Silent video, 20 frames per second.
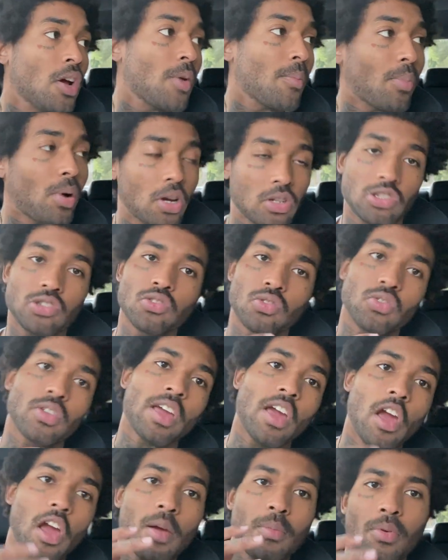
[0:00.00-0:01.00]
personal
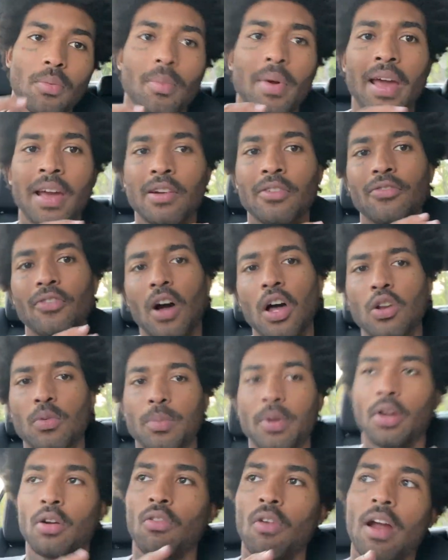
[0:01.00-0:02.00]
cameraman to follow
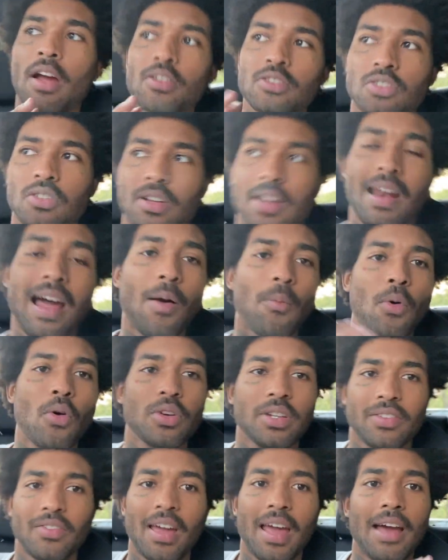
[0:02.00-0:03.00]
me around so that I won't
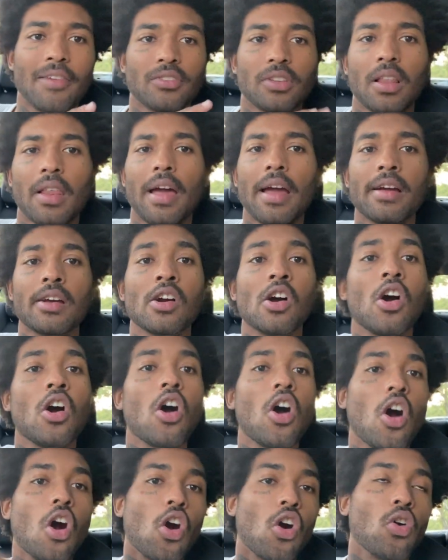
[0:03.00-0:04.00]
even have to like
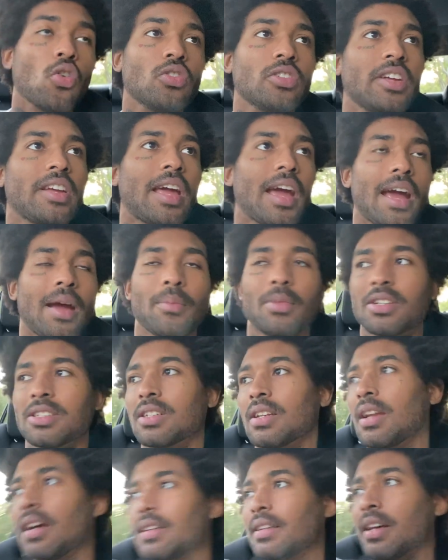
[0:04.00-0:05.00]
hold the camera and
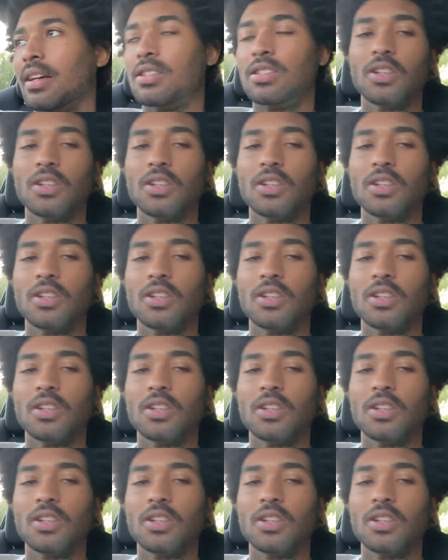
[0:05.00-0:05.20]
shit like that.